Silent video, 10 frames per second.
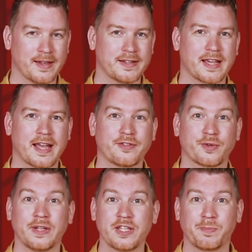Check out the
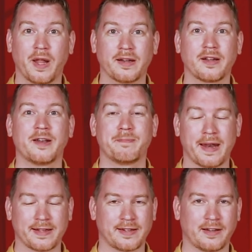release blog on
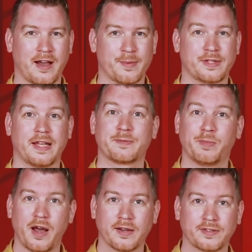
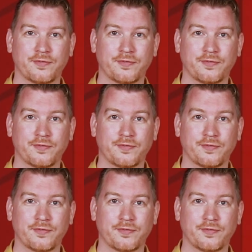mendix.com/blog